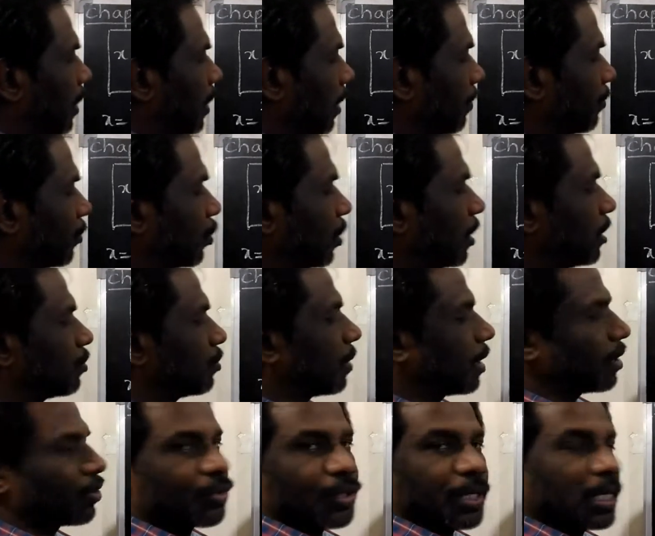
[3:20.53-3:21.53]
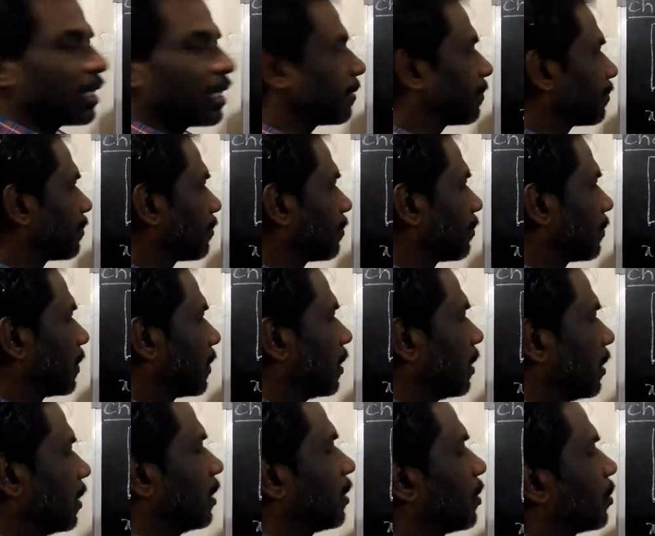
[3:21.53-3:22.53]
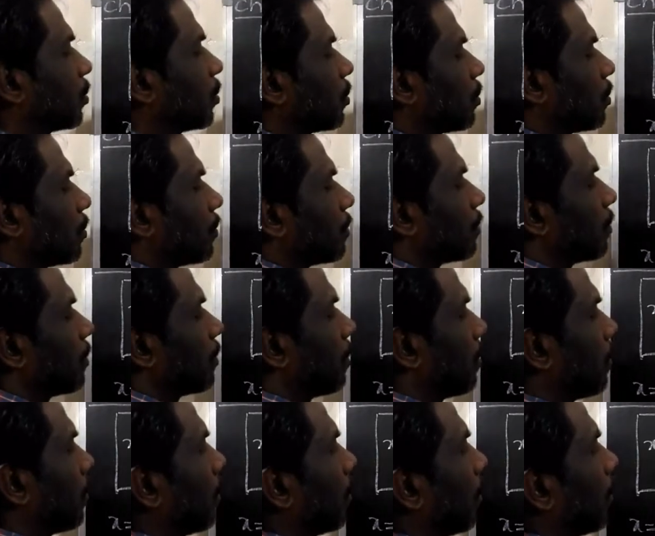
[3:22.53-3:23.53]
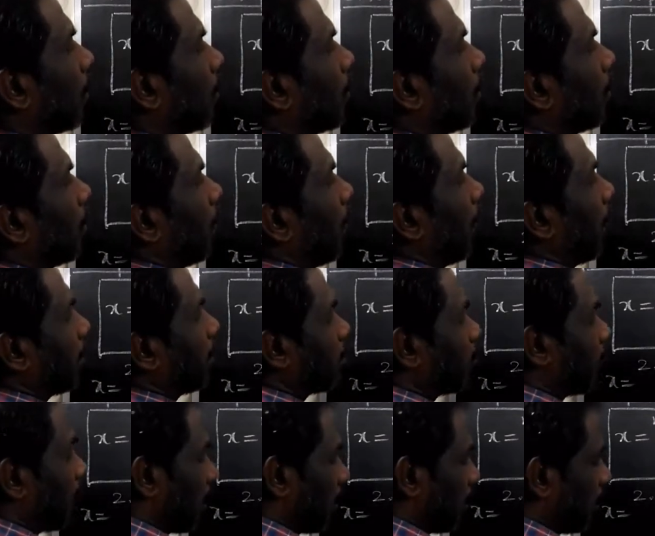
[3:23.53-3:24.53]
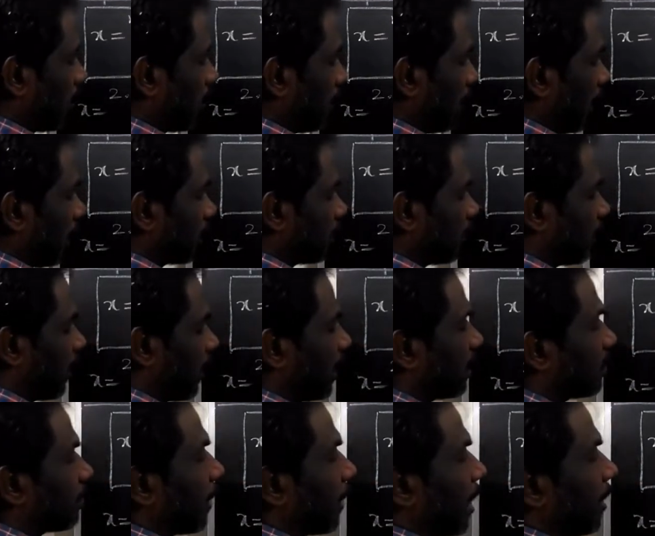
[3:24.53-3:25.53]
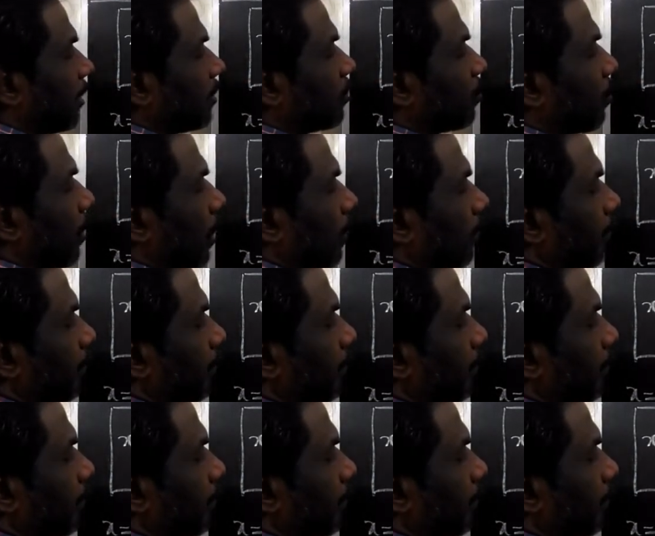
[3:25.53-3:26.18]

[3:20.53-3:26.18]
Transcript: m2 is what? 3 into x1. x1 is -1